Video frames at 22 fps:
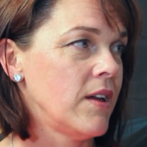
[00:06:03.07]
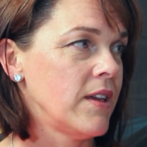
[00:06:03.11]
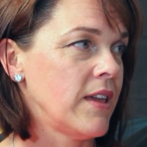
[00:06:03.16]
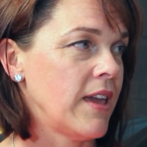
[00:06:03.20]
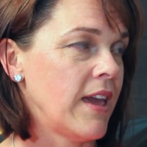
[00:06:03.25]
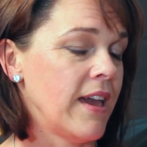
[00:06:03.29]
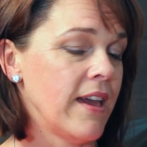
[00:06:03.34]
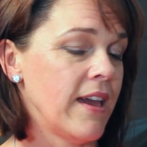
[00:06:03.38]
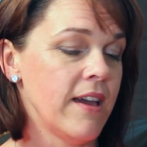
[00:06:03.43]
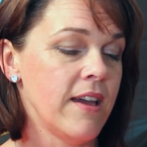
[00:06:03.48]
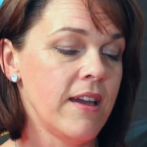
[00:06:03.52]

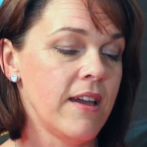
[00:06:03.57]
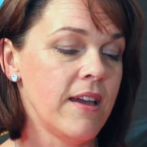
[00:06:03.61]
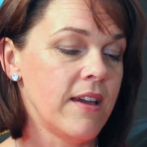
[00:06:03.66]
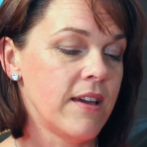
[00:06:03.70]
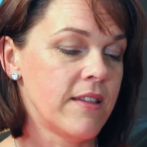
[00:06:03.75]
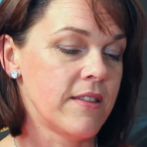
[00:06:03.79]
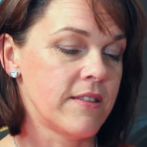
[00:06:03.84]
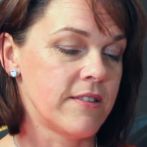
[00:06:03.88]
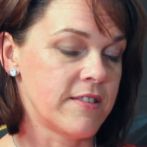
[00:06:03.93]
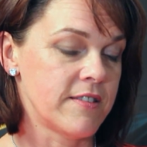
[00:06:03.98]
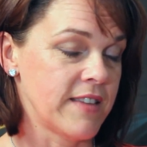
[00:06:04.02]
Yeah.
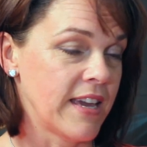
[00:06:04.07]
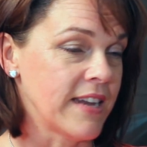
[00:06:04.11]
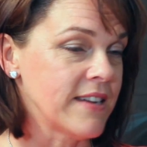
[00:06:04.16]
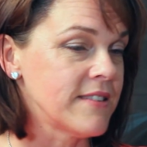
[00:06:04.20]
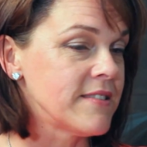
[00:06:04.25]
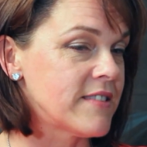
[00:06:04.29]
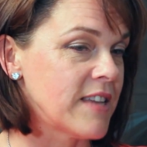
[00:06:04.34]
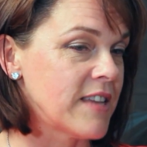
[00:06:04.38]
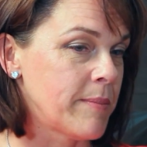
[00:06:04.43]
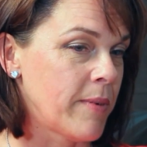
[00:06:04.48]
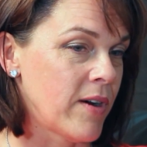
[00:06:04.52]
The
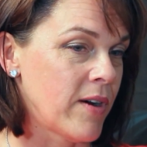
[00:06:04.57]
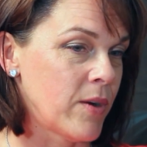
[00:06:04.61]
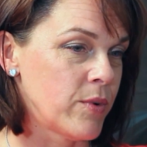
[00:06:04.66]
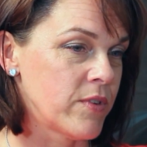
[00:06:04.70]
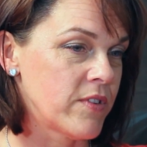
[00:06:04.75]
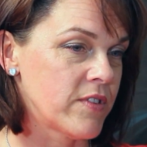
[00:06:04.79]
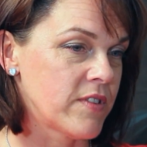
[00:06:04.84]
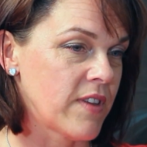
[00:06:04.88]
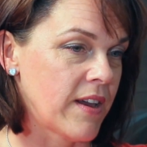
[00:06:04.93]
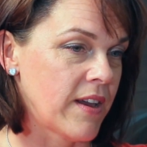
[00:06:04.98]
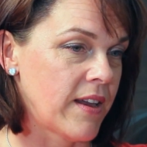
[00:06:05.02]
second step I
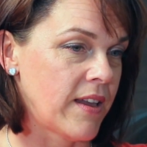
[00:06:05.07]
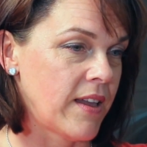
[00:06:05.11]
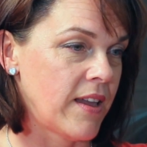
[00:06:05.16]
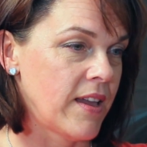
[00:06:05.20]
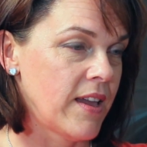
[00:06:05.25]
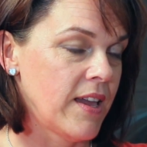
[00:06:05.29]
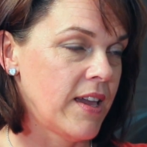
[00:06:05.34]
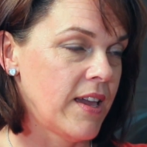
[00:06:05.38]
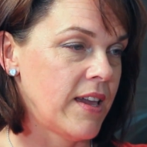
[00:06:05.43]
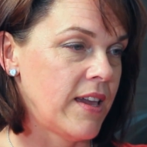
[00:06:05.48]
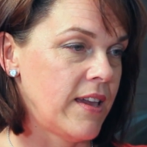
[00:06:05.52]
would say
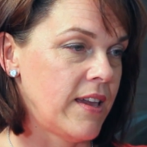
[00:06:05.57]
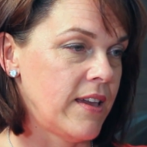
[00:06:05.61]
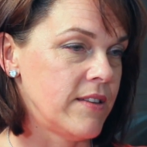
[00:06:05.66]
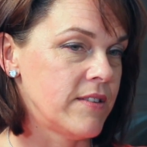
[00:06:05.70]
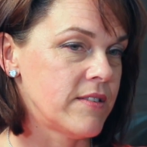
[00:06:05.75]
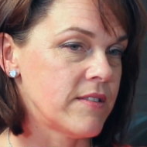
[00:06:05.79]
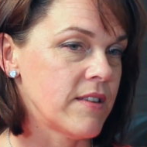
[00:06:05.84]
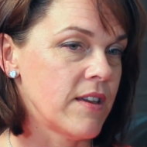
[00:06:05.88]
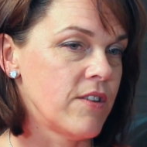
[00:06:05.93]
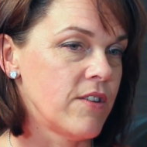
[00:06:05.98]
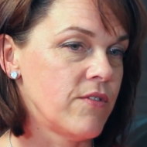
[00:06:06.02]

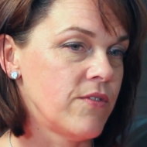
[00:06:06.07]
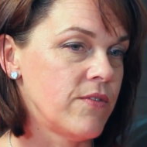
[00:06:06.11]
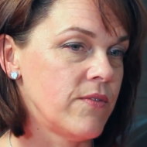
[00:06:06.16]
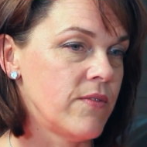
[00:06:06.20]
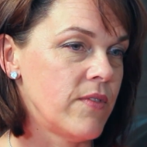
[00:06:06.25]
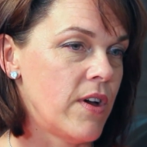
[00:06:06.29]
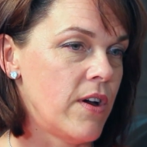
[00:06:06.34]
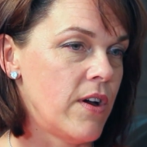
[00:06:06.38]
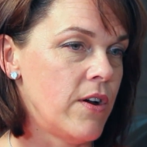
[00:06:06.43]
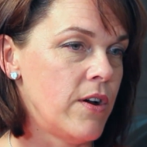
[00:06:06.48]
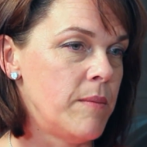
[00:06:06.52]
is
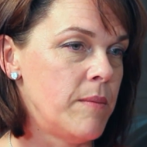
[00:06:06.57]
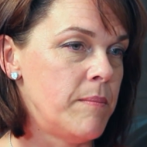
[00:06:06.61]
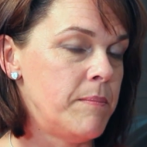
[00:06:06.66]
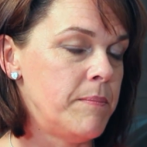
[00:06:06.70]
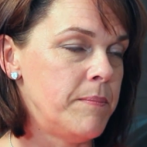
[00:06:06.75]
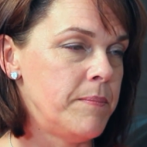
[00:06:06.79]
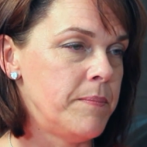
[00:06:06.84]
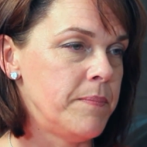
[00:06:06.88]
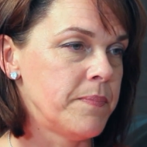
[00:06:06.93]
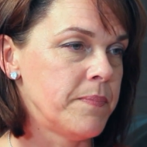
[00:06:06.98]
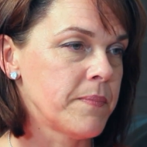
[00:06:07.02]

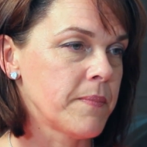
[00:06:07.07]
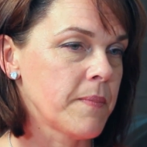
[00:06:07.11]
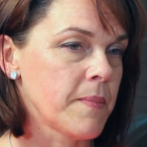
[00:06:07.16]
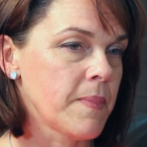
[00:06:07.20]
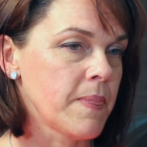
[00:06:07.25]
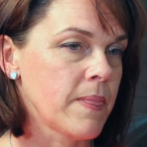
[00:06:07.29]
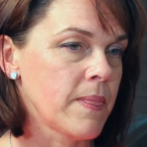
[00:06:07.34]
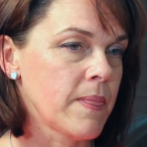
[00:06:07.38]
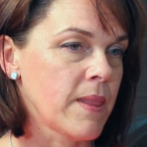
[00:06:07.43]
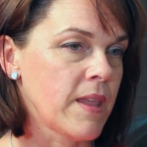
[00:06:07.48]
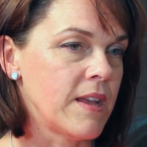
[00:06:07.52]

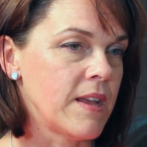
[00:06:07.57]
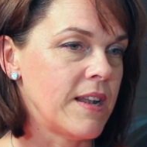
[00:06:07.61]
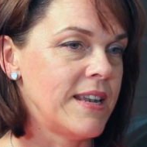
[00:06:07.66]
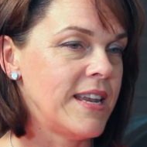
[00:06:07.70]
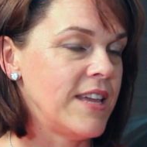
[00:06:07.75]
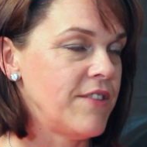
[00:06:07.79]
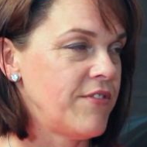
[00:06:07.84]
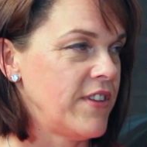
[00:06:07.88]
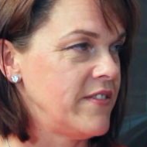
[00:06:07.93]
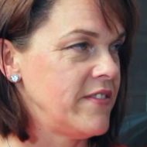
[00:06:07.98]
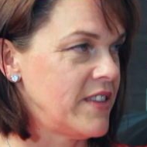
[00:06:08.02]

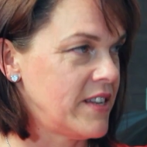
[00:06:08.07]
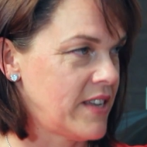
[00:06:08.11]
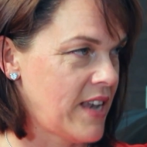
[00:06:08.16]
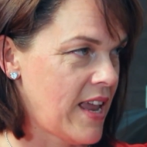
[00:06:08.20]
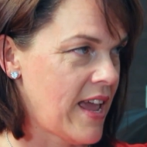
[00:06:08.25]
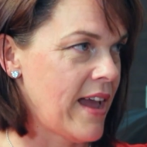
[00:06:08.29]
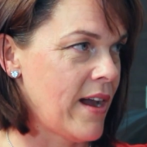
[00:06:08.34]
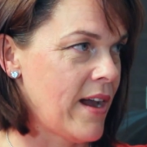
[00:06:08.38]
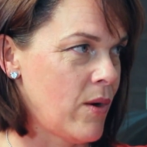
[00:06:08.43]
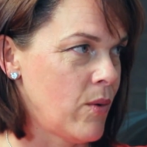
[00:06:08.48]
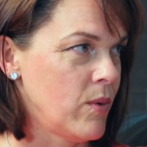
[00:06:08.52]
live in the
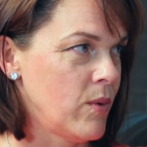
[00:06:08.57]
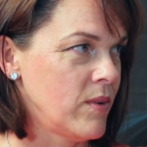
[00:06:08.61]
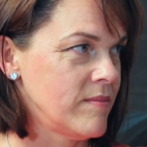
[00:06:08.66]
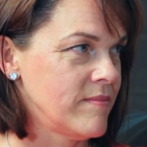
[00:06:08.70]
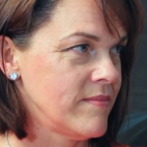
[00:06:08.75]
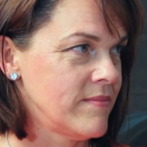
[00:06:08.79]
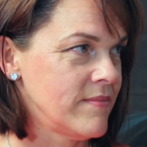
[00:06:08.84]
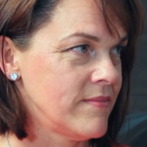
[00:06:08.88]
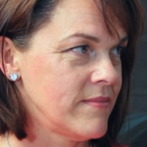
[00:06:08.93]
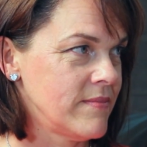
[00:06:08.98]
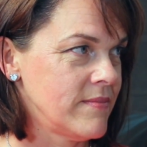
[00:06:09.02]
now.
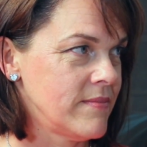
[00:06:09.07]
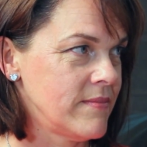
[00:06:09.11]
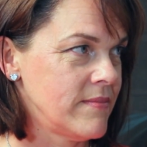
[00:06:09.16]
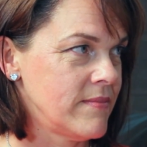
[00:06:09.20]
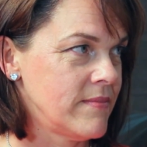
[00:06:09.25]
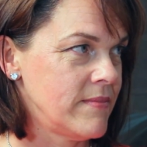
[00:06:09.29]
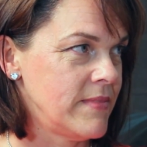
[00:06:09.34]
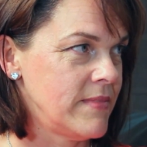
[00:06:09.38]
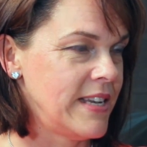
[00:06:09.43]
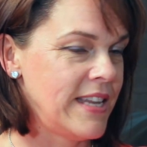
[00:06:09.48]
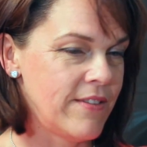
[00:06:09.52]

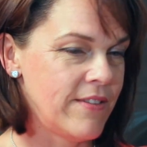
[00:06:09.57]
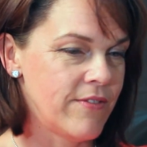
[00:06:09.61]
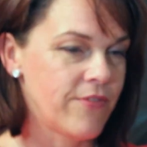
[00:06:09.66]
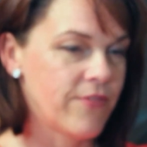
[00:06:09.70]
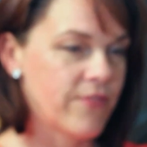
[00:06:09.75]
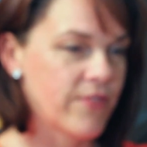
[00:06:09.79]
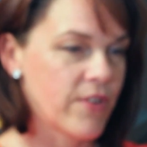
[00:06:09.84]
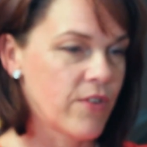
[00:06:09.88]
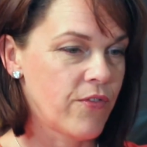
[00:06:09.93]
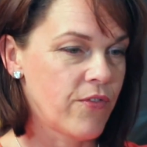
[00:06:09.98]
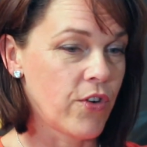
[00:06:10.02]
Live
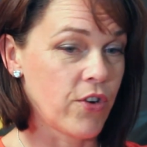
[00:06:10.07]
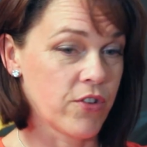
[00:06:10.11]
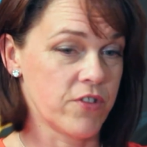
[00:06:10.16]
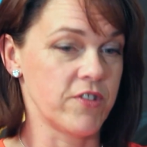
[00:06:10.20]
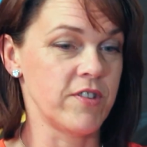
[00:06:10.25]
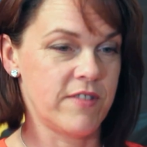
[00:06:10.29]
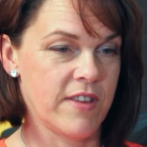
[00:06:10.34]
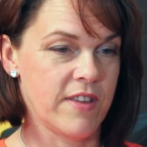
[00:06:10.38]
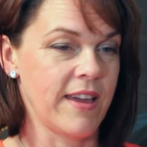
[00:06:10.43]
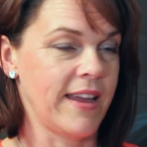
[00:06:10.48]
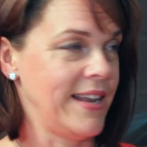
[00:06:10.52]
for
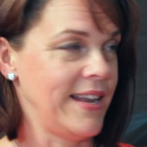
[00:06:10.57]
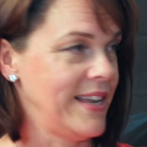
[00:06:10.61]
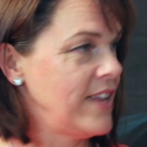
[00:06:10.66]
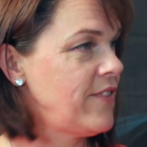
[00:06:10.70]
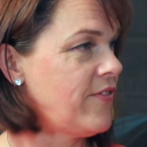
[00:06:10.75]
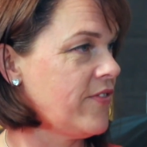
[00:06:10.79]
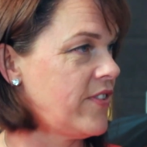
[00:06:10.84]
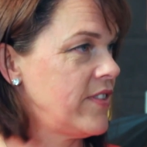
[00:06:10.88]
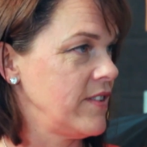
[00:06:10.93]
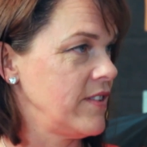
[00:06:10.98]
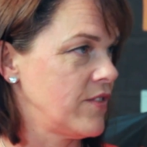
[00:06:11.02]
today.
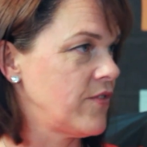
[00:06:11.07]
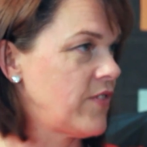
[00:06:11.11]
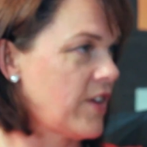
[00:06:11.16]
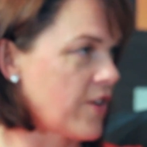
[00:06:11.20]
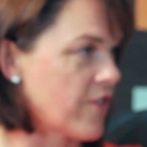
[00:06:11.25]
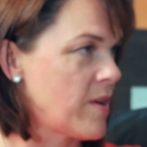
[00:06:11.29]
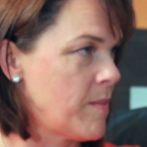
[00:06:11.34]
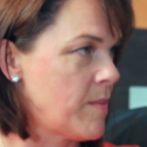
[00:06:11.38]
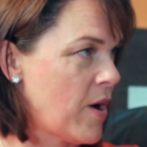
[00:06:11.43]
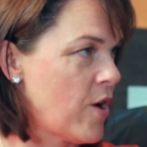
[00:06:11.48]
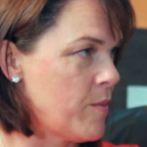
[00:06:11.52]
Live for this
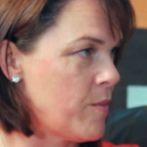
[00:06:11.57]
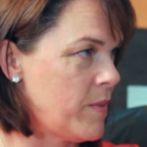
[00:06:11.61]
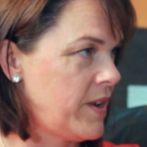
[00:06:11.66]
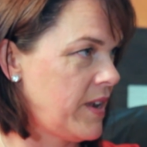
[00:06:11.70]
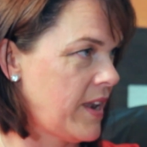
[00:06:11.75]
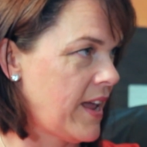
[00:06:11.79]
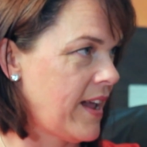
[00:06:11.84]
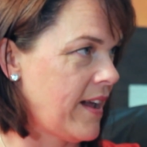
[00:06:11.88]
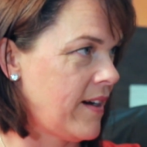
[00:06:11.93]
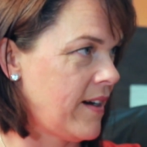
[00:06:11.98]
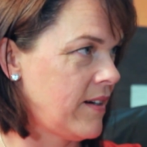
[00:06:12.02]
very moment
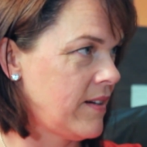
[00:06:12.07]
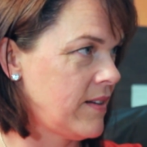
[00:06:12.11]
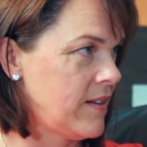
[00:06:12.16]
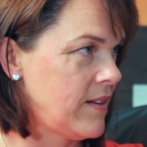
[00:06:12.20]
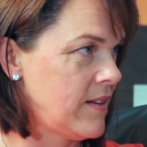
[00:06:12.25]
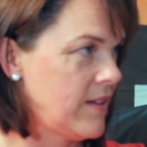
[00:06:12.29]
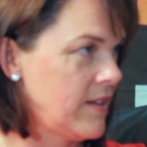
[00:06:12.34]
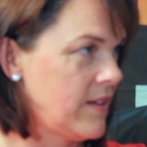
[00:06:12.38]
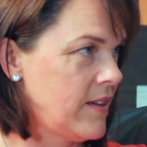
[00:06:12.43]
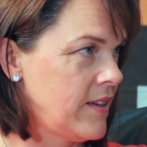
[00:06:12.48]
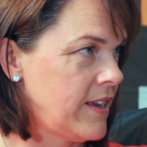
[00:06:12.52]
now.
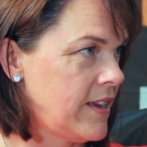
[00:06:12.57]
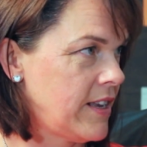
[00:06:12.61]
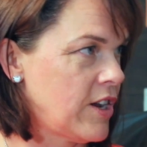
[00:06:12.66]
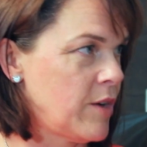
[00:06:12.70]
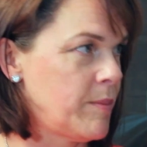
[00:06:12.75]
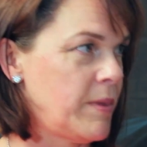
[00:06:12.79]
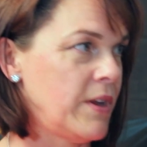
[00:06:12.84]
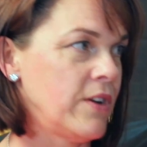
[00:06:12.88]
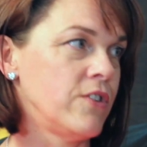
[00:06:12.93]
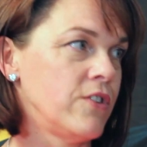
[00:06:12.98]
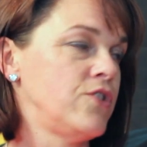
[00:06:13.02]
You know,
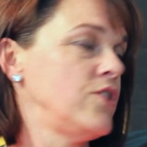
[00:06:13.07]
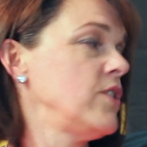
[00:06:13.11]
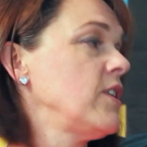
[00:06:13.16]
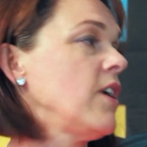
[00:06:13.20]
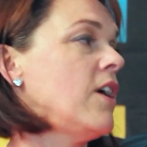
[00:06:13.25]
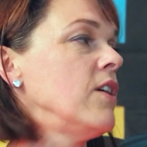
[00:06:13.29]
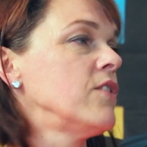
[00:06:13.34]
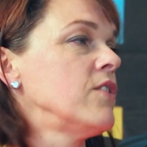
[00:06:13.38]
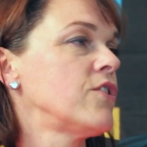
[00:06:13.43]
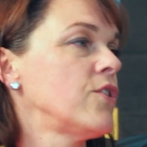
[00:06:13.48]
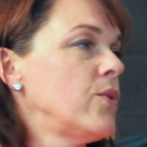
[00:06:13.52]
because you
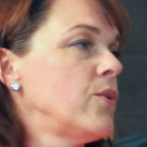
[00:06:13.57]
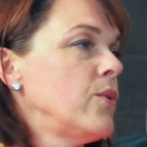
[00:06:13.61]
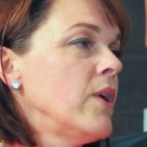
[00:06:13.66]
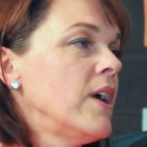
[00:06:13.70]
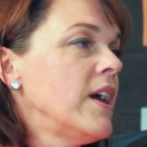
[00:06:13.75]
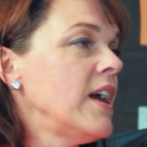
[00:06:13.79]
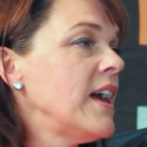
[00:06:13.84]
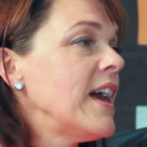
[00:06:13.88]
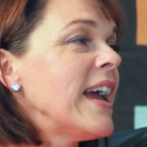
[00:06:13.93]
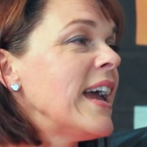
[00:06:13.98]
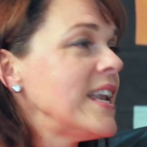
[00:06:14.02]
can't do
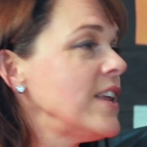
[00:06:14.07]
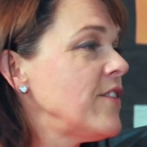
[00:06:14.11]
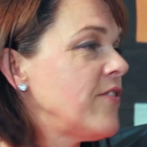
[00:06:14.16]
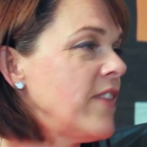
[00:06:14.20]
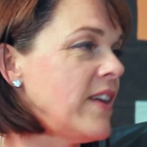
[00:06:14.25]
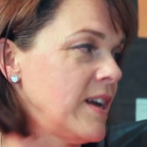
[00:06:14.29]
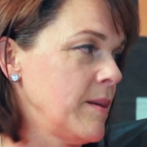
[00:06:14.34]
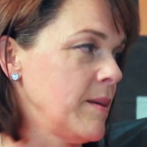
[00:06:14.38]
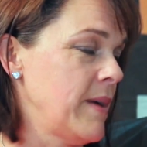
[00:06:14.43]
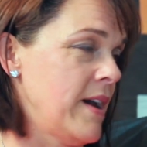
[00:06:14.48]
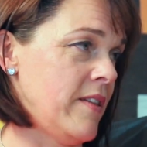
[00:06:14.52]

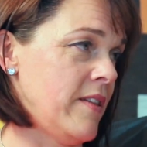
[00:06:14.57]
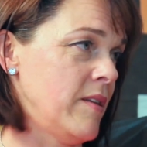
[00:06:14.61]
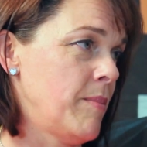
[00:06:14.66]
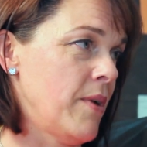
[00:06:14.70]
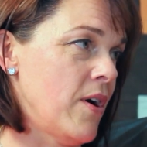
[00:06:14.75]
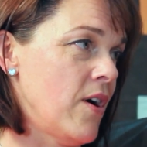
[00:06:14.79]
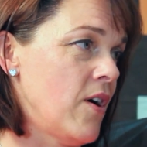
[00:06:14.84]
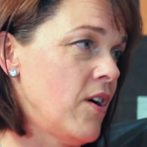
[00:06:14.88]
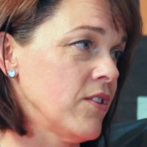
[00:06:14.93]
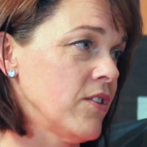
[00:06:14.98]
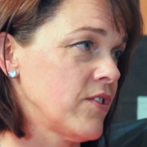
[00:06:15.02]
anything about the
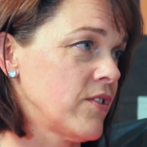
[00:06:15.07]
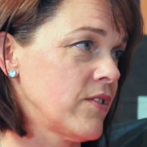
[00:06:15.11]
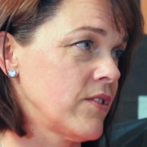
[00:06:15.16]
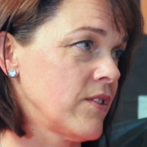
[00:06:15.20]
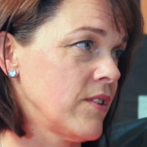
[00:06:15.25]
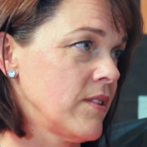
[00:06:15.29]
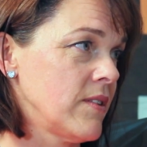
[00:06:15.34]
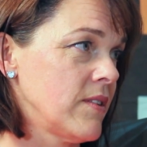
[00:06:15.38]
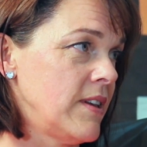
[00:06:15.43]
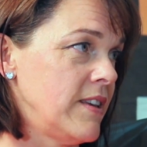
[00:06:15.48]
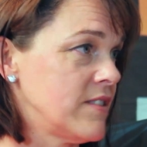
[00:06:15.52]
past.
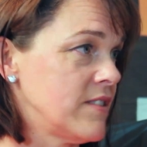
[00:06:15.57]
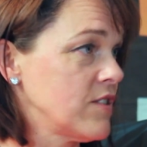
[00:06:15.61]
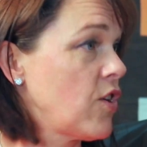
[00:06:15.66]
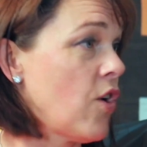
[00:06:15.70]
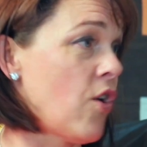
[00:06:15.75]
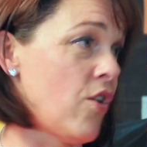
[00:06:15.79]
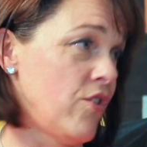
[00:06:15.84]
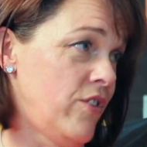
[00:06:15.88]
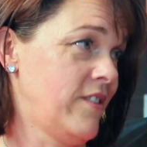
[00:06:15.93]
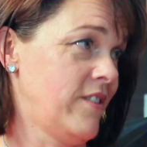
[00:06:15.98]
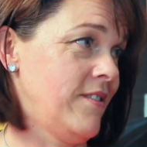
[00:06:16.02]
It's
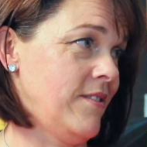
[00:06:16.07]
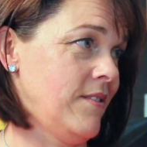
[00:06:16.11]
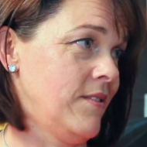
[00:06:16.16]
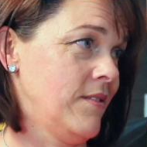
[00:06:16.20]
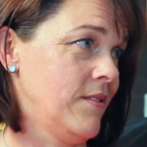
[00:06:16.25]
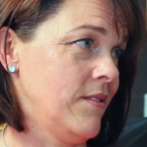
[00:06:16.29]
gone.